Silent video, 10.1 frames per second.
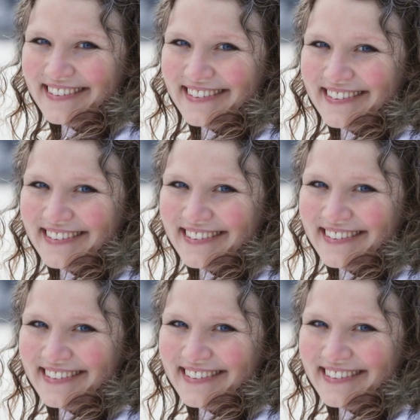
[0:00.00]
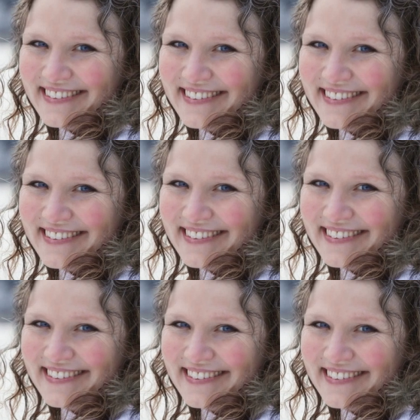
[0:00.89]

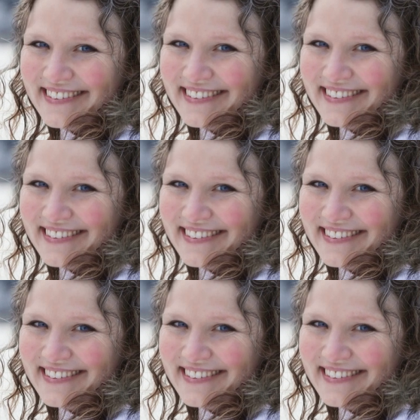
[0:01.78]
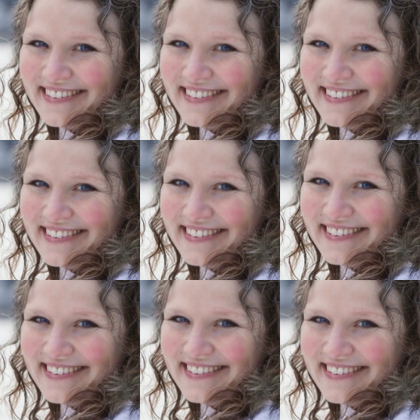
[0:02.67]

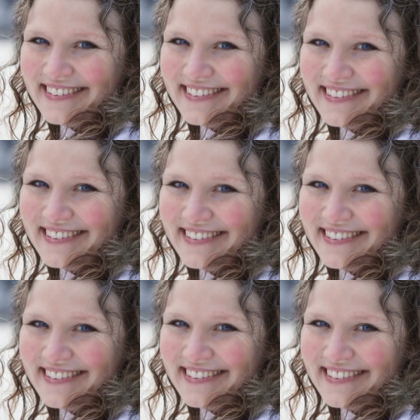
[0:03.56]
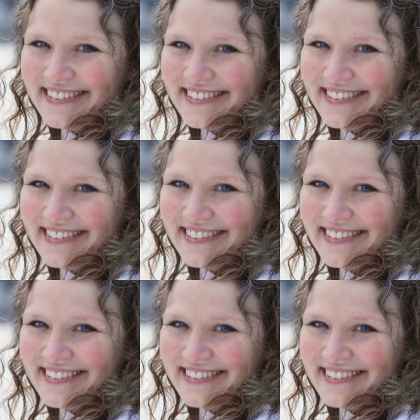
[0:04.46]

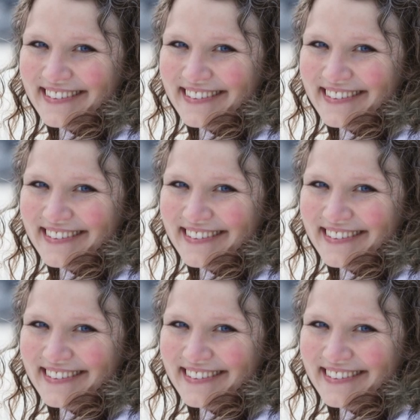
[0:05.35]
Nobody speaks.